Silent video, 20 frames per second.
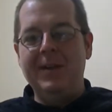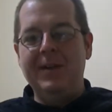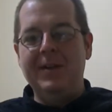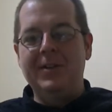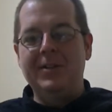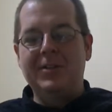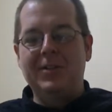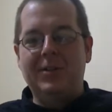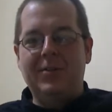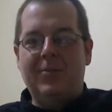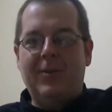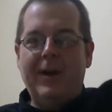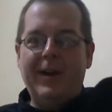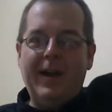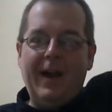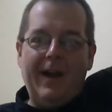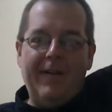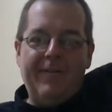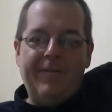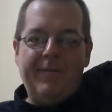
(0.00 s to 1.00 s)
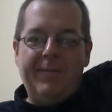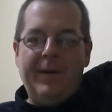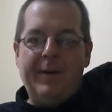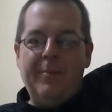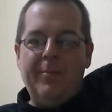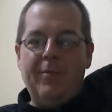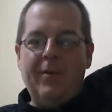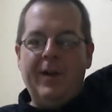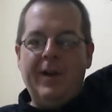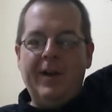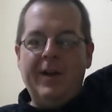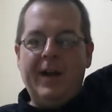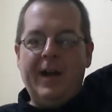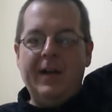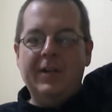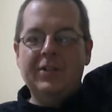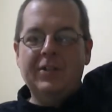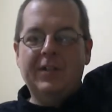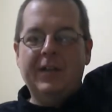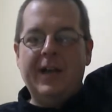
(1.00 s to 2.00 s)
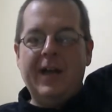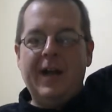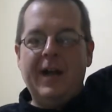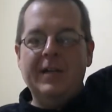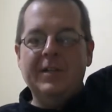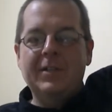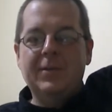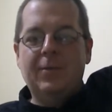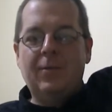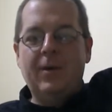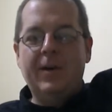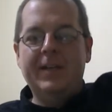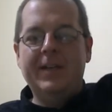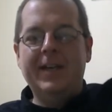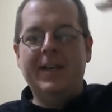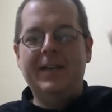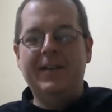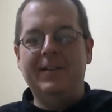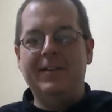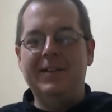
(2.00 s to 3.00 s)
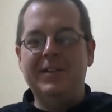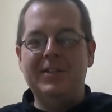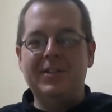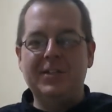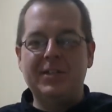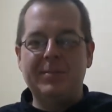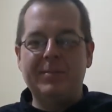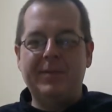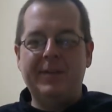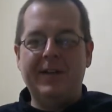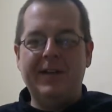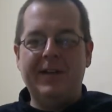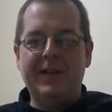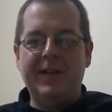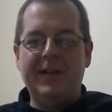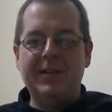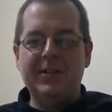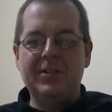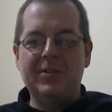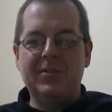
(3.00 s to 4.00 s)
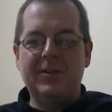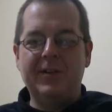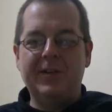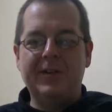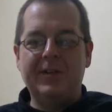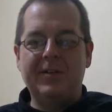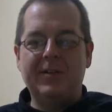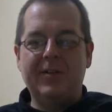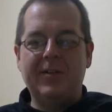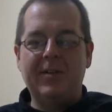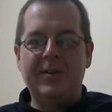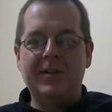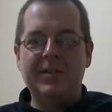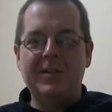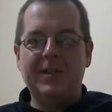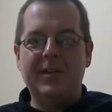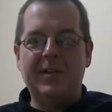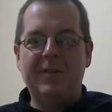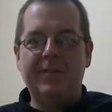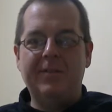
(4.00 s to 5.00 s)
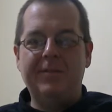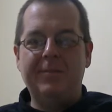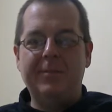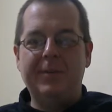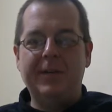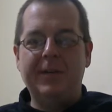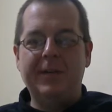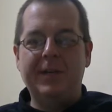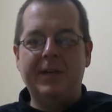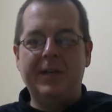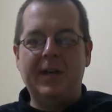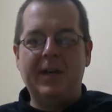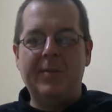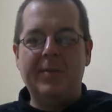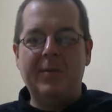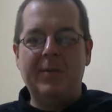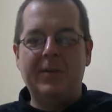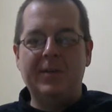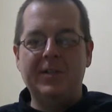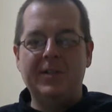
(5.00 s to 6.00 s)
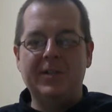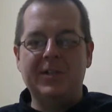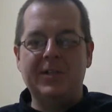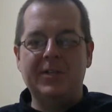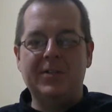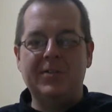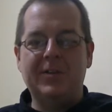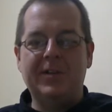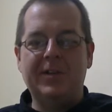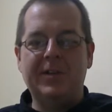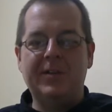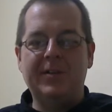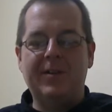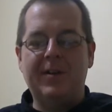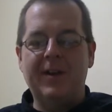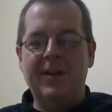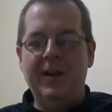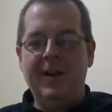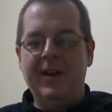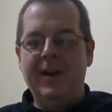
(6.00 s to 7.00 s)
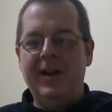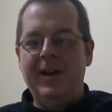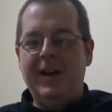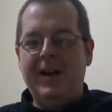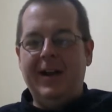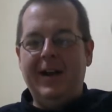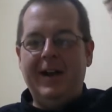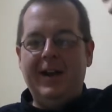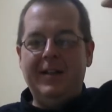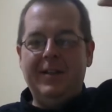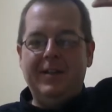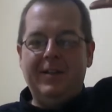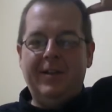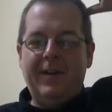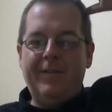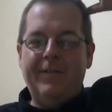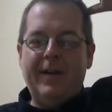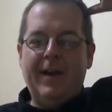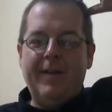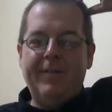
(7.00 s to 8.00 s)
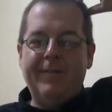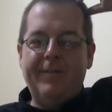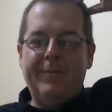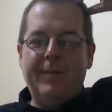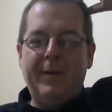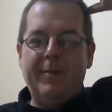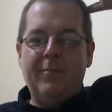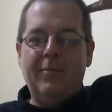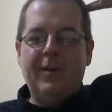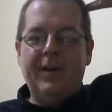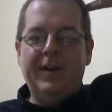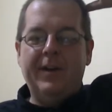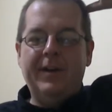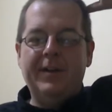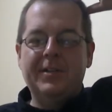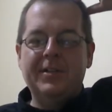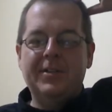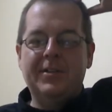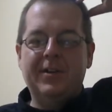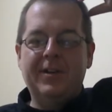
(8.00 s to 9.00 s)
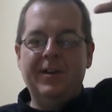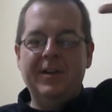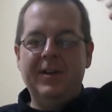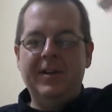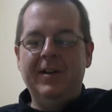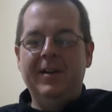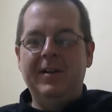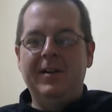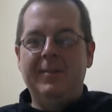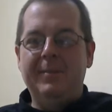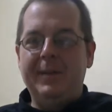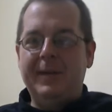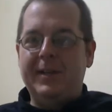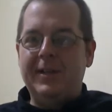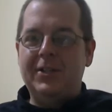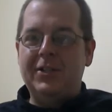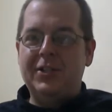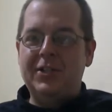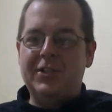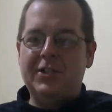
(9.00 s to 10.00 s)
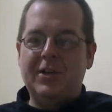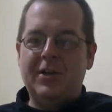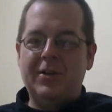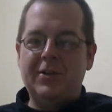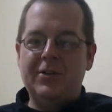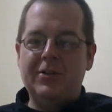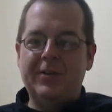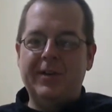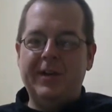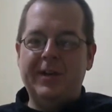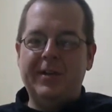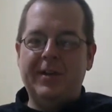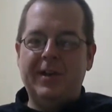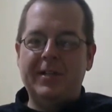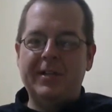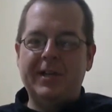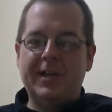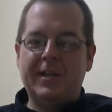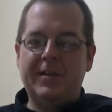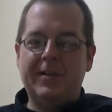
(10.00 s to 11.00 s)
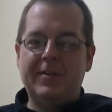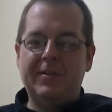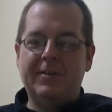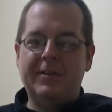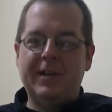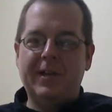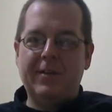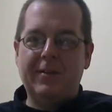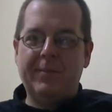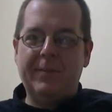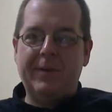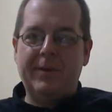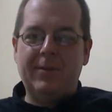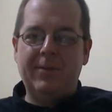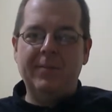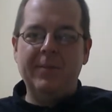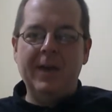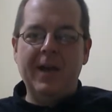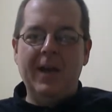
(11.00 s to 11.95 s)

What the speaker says: So the right half of my brain actually asked, why can't Elyse just play an 8-string guitar instead of putting a capo on a 6-string guitar? And the left half of my brain answered, because she's country and not technical death metal.